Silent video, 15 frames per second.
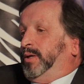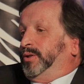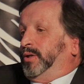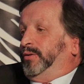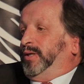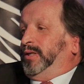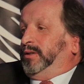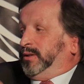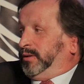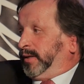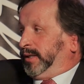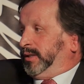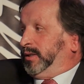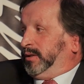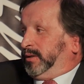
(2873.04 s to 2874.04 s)
So I think it's
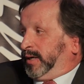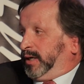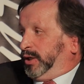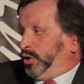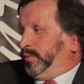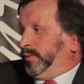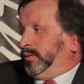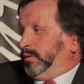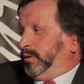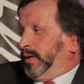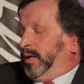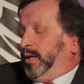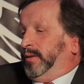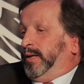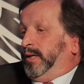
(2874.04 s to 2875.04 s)
that engagement
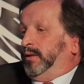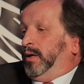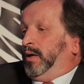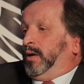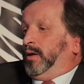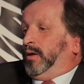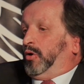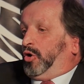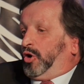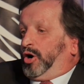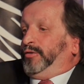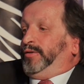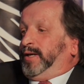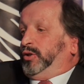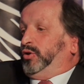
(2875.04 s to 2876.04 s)
that
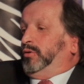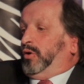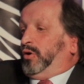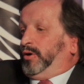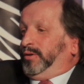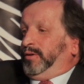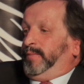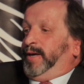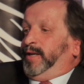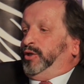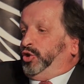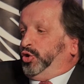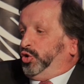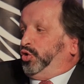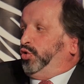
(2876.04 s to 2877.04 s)
are the
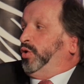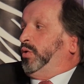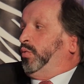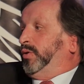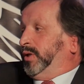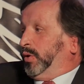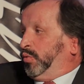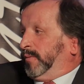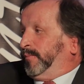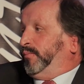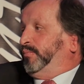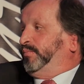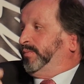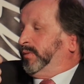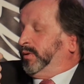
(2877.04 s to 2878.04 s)
managers doing what they were
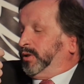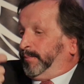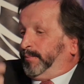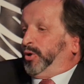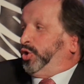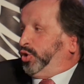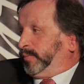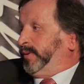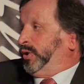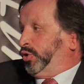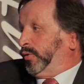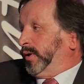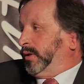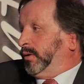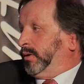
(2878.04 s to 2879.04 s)
supposed to be doing?